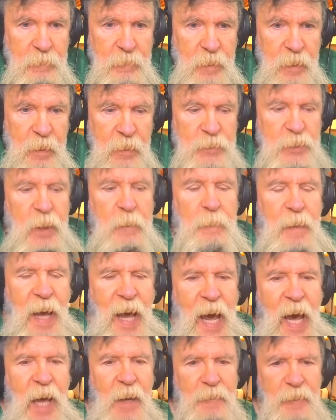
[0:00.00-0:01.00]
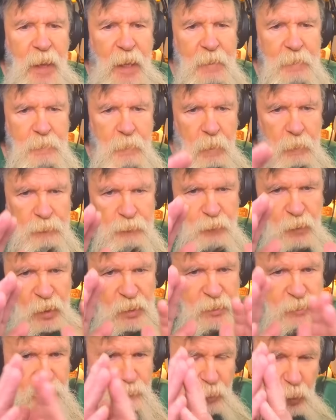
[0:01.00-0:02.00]
See, behind that
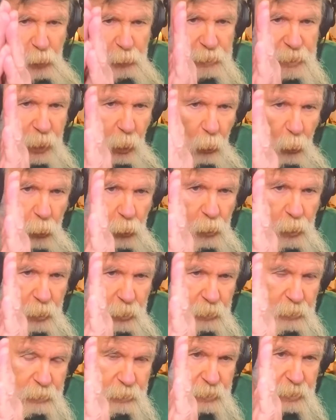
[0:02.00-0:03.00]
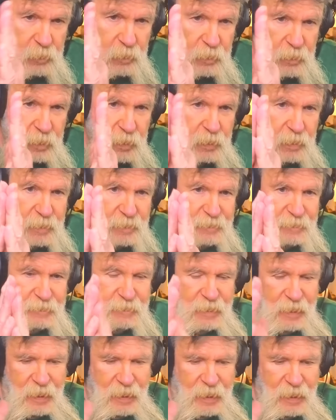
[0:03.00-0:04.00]
dressing room door
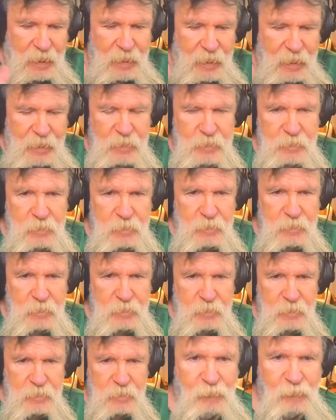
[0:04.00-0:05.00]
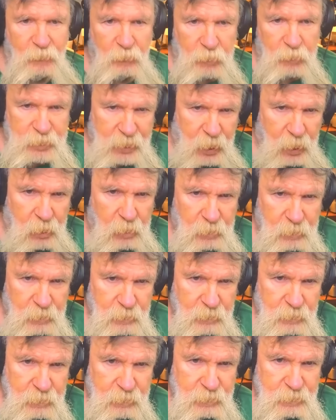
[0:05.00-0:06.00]
is secrecy.
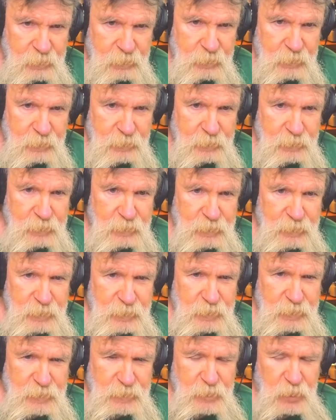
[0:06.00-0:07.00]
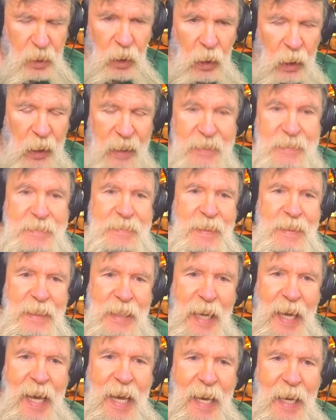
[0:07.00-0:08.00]
Unless the
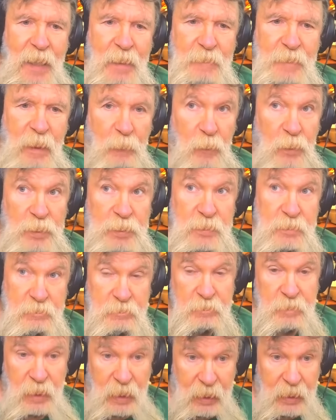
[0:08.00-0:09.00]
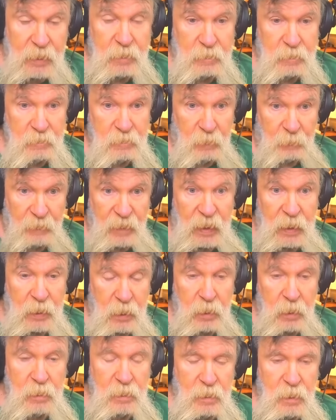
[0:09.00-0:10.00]
guy that was in the meeting